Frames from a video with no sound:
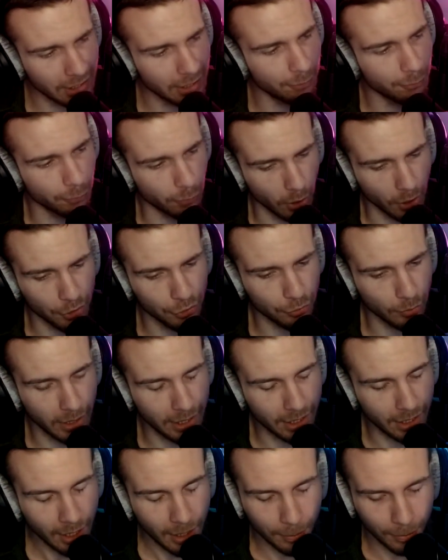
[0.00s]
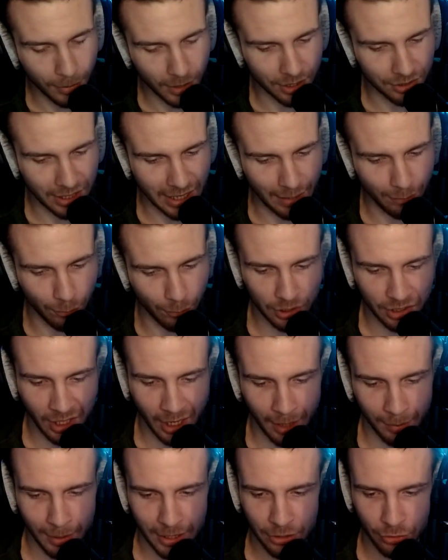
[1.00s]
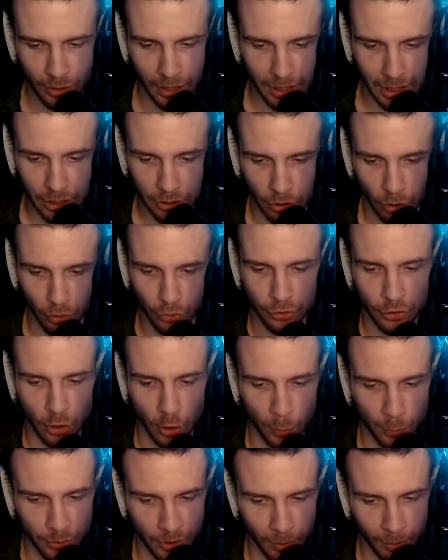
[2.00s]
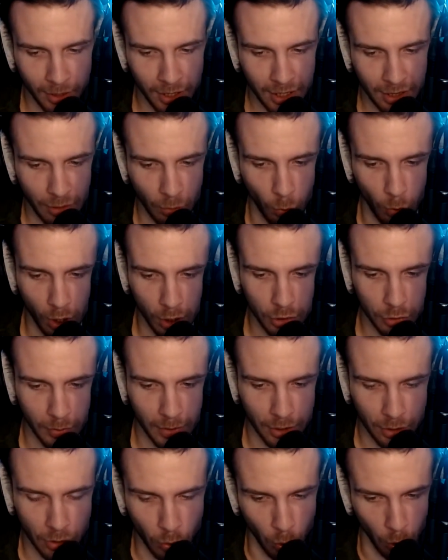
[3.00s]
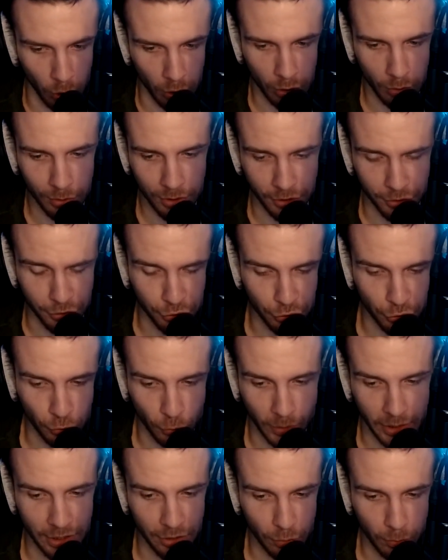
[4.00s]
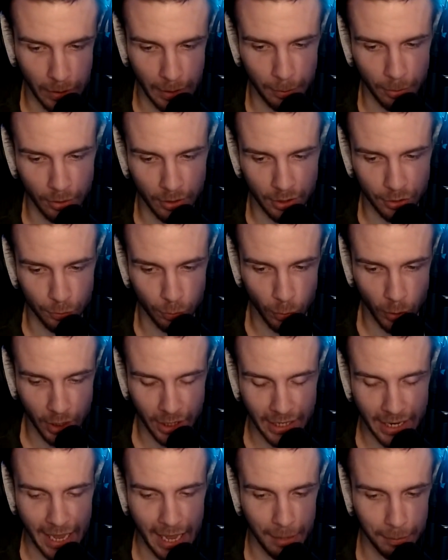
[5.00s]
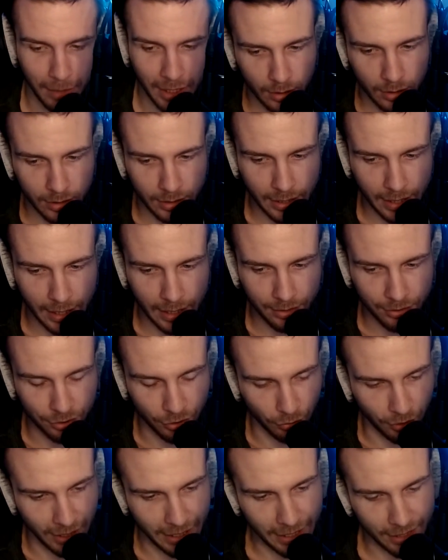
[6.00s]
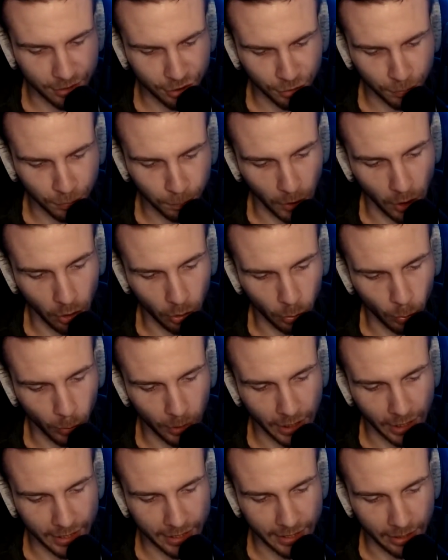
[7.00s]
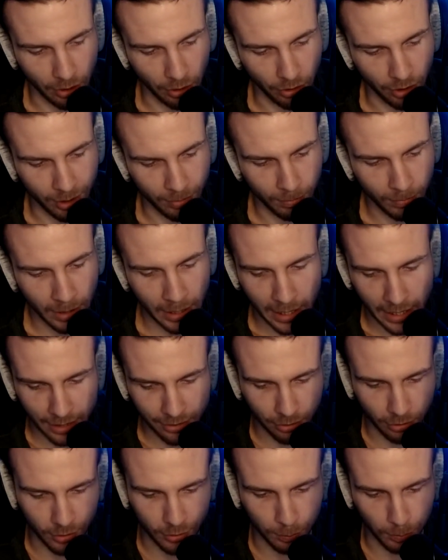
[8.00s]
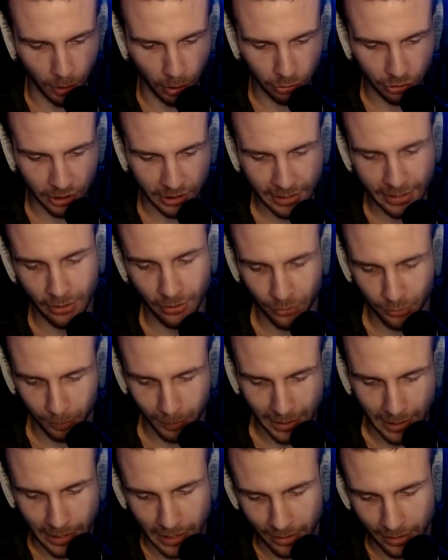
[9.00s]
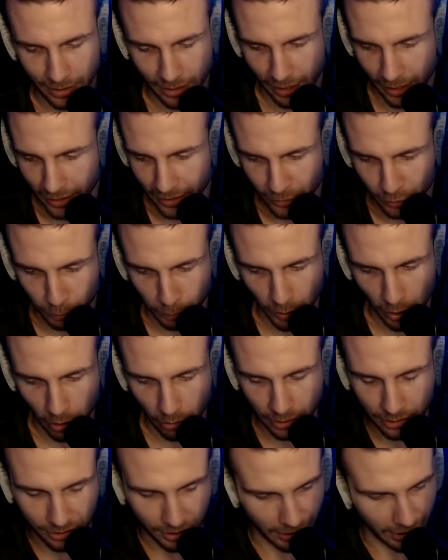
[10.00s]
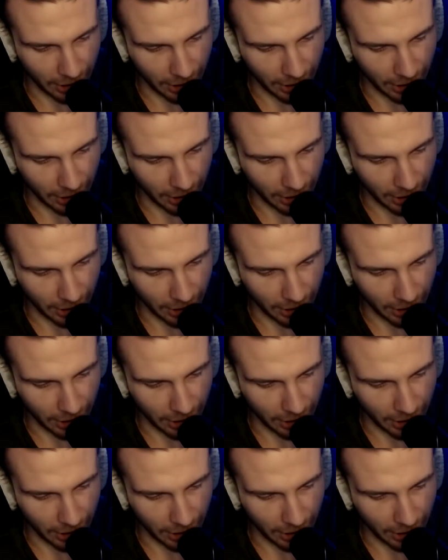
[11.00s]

frustrated, because every time I try to noscope somebody that walked around a corner with a street sweeper and is running at me, yeah, so they explode when I kill them, and their explosion kills me, and then I explode. It's like a